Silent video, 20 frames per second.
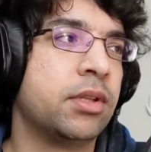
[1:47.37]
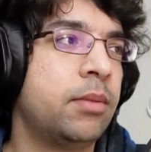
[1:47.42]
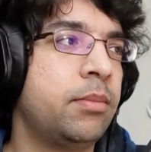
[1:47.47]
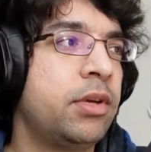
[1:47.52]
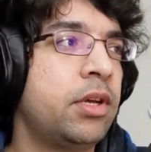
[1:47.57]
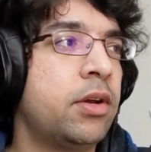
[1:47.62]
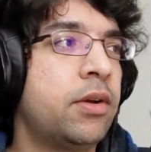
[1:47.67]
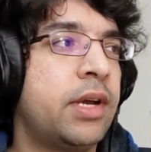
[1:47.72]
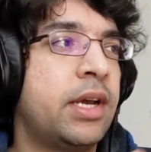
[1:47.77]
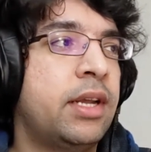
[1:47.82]
So let
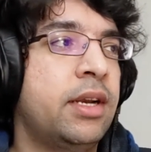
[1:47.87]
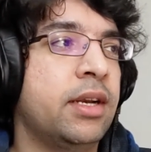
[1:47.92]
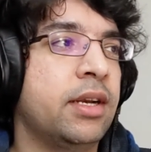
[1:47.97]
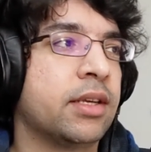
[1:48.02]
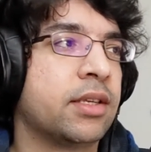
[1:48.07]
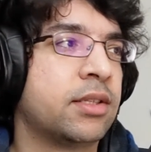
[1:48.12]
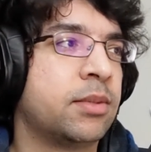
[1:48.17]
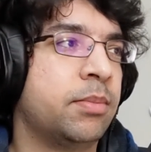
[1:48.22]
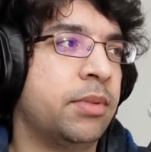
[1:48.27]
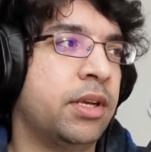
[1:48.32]
me go ahead
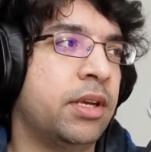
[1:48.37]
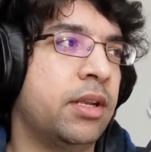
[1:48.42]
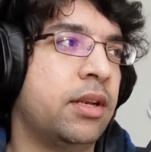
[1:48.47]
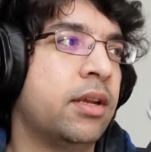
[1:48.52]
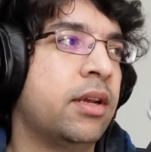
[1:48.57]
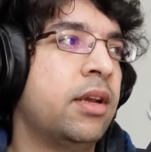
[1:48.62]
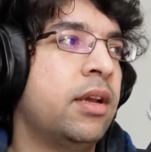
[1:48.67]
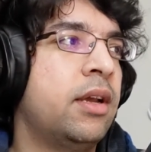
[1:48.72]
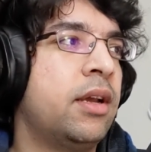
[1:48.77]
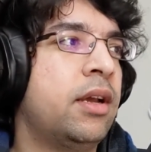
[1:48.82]
and
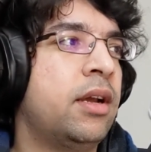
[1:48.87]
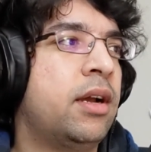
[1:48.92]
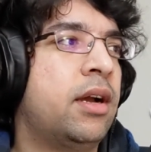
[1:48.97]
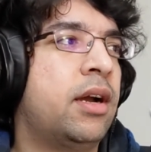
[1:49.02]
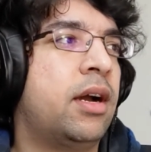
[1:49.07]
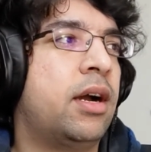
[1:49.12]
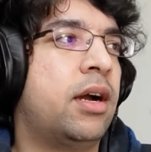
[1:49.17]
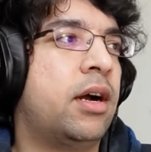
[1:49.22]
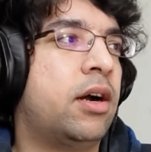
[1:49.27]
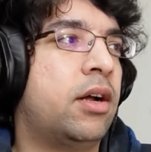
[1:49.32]
explain
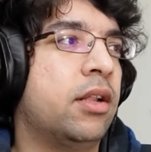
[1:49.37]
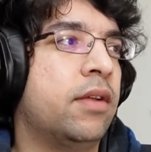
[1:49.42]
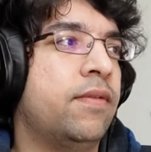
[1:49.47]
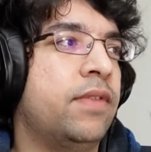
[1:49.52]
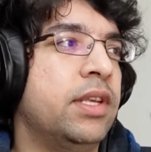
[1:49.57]
all